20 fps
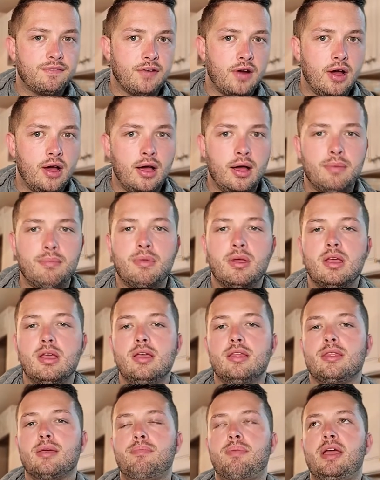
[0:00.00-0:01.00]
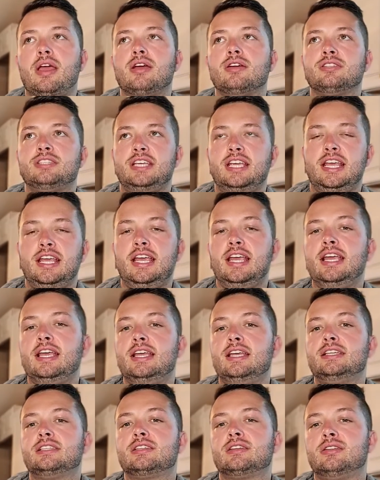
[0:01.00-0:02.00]
from the Bears
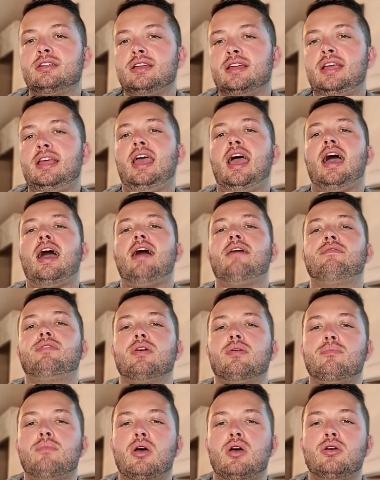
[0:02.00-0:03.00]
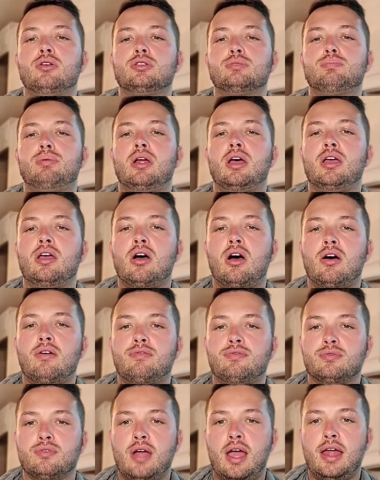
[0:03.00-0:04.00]
easily have the most
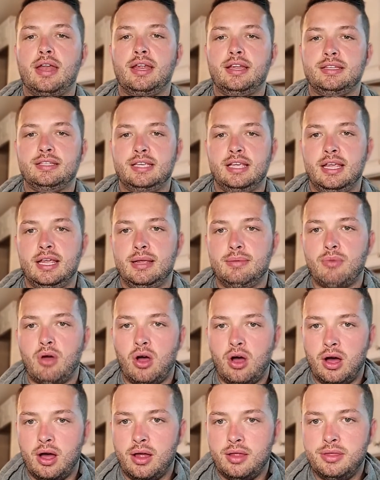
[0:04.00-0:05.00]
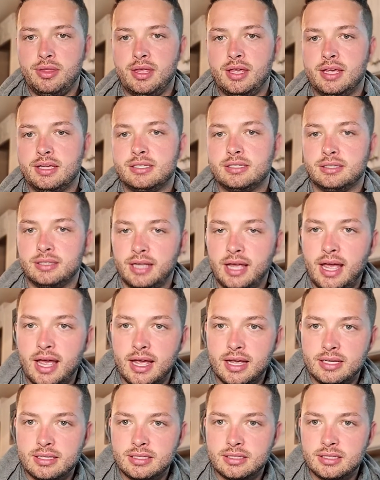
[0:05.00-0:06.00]
playoff-ready team on this
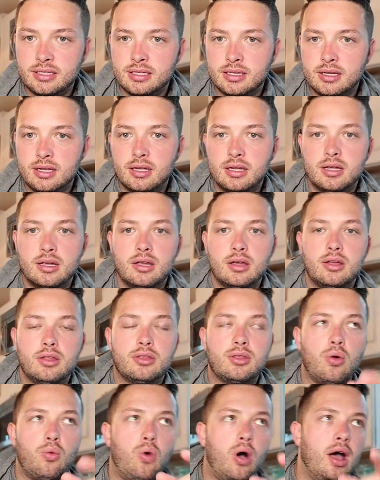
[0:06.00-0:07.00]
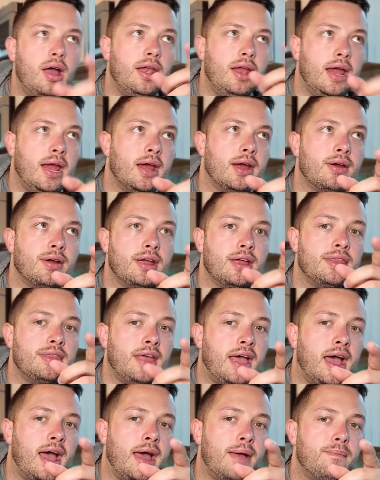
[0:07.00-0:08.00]
list, The one area
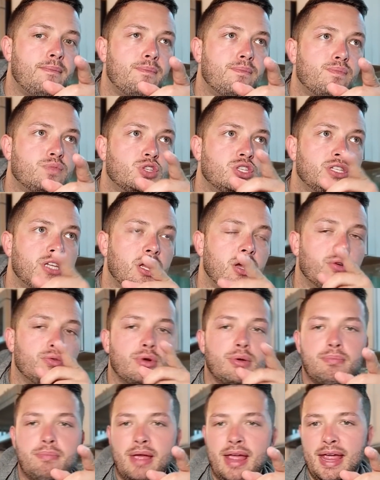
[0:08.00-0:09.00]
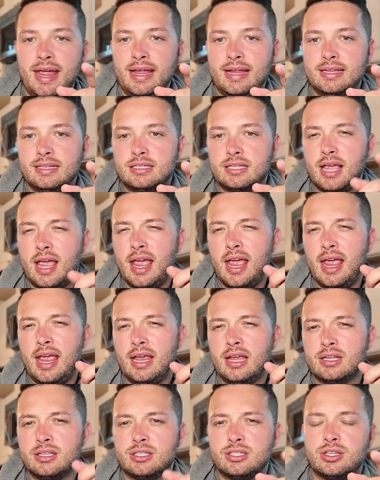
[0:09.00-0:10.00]
that still remains a
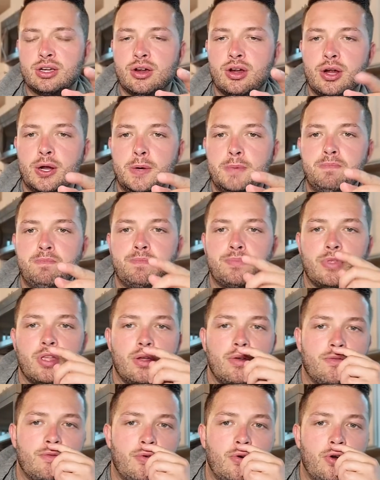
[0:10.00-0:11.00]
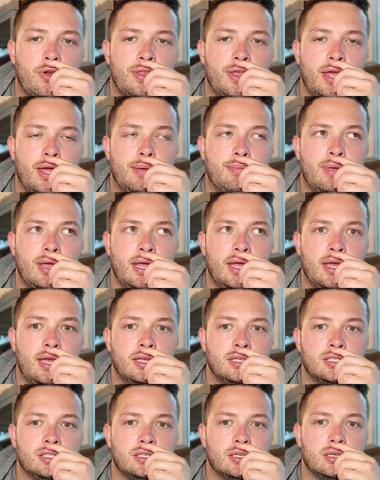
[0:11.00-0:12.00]
concern for them
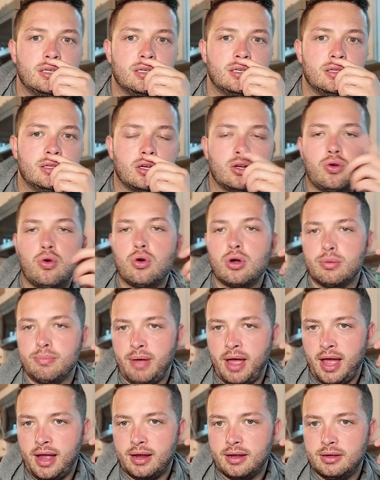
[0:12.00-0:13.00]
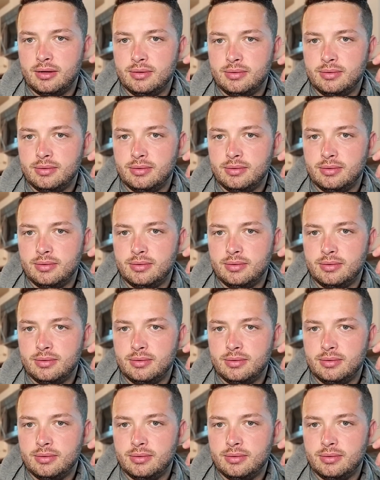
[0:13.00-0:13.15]
is the quarterback.